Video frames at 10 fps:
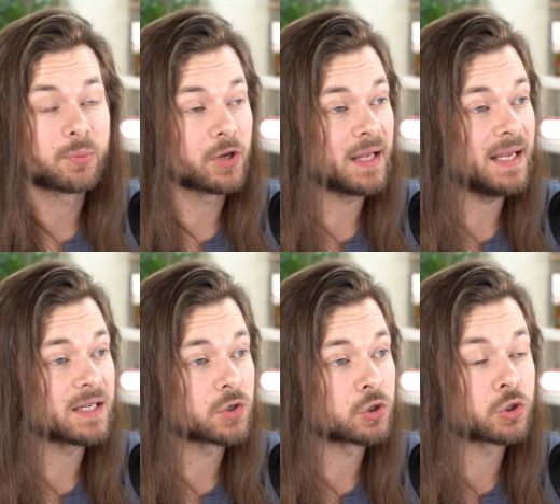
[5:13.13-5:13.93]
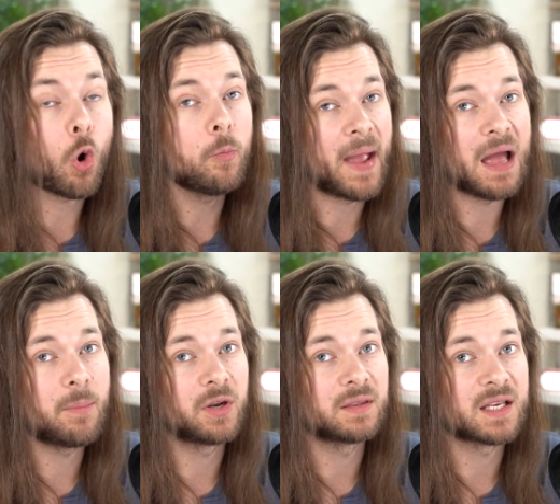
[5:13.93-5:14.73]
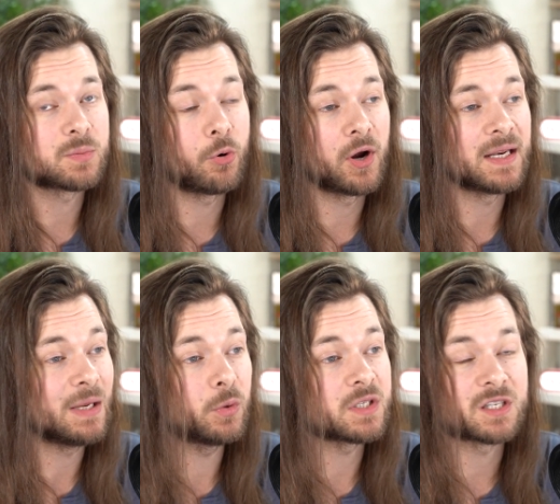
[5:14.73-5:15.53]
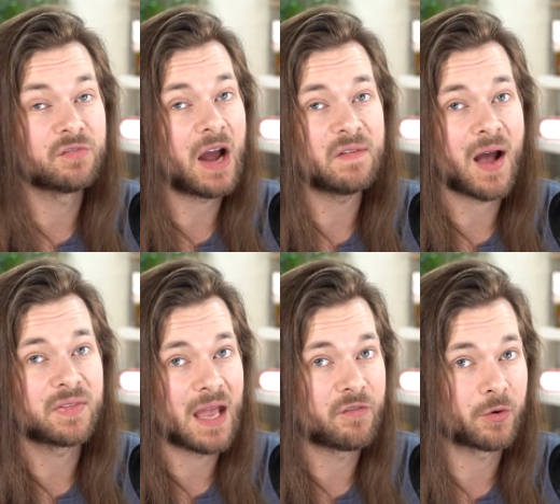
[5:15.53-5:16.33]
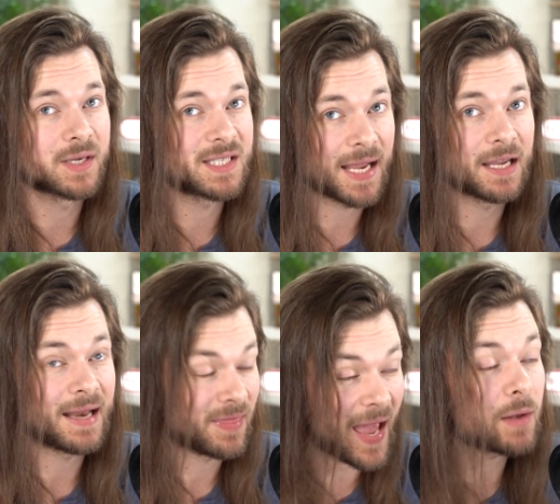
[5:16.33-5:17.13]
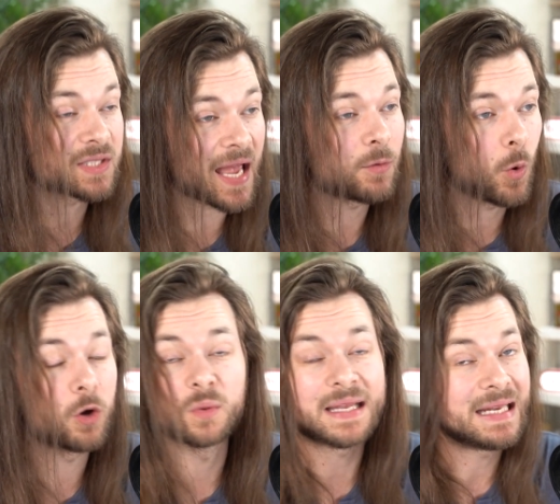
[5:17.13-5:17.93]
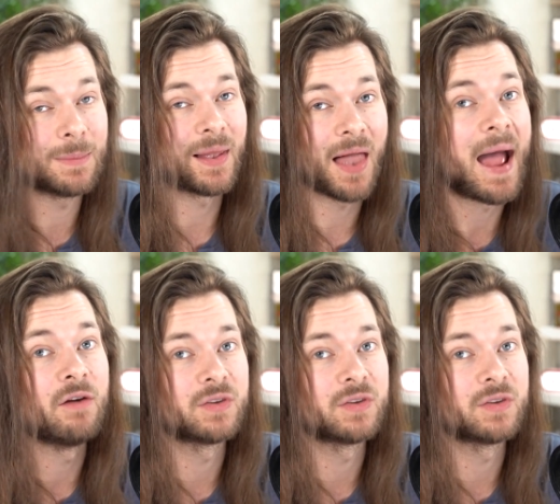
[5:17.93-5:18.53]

but he is so pampered at this point, he wouldn't survive out there for a second, and the outside world would eat him alive.